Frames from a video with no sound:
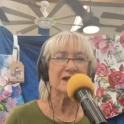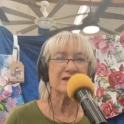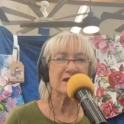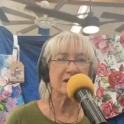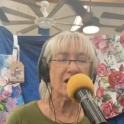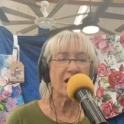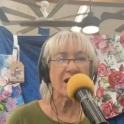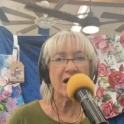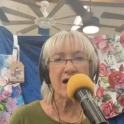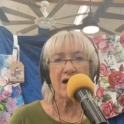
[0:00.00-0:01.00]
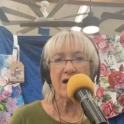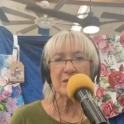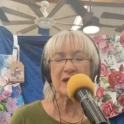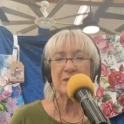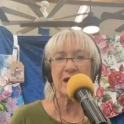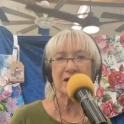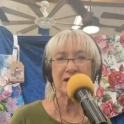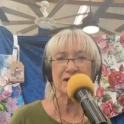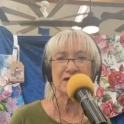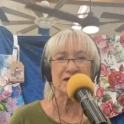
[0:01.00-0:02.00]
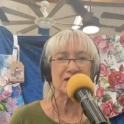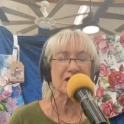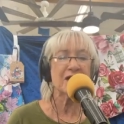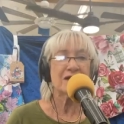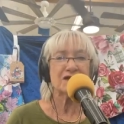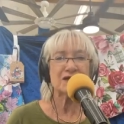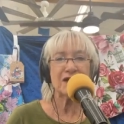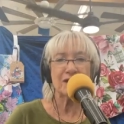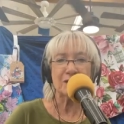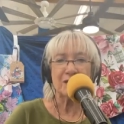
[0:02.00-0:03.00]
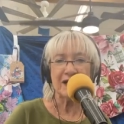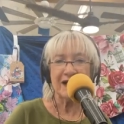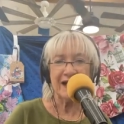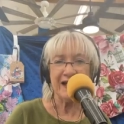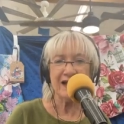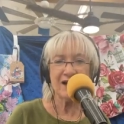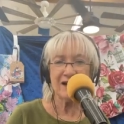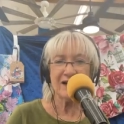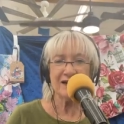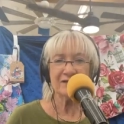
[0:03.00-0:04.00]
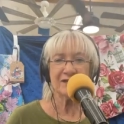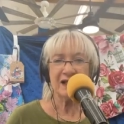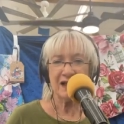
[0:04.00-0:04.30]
and it's going to all be about kitchens. So hang on.